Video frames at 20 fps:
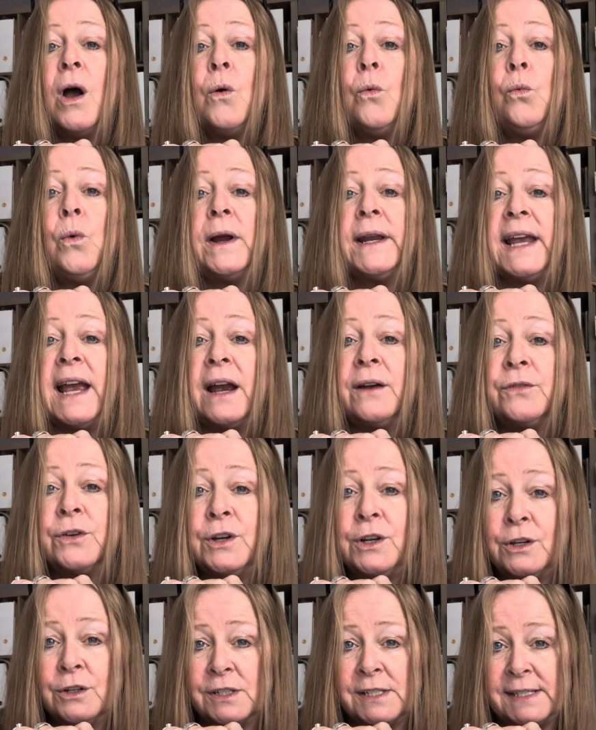whatever
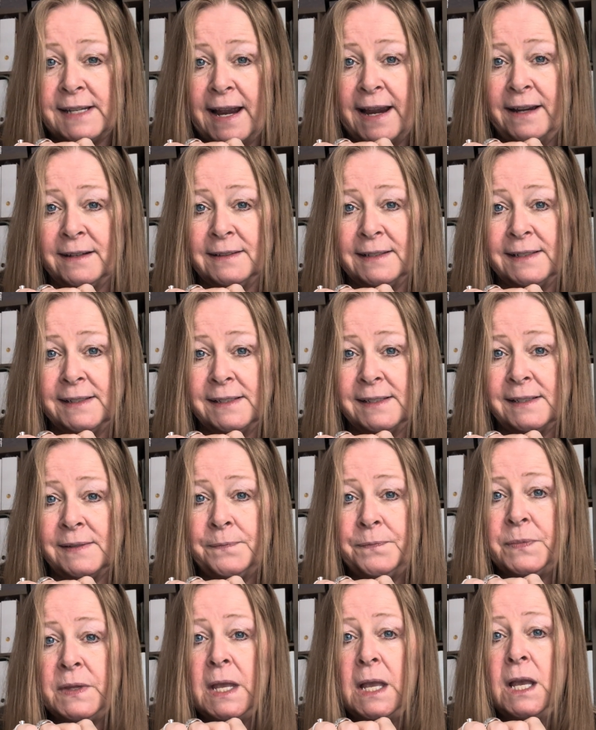your style is.
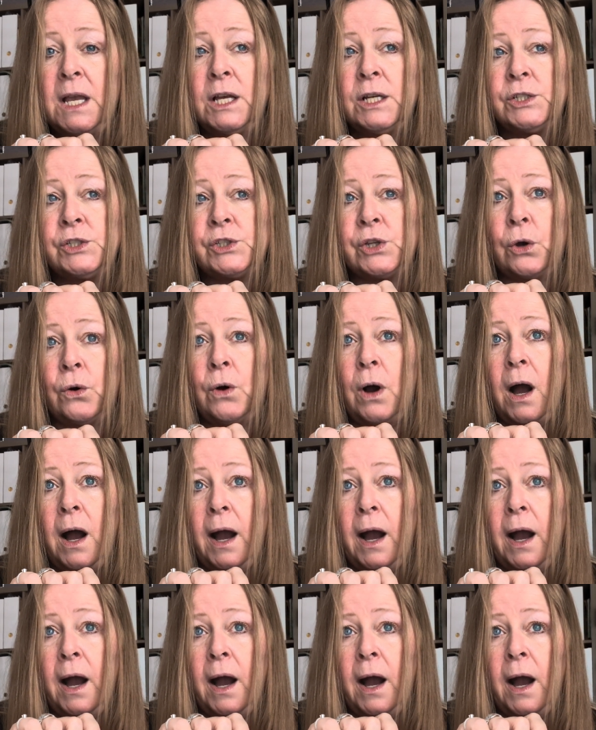So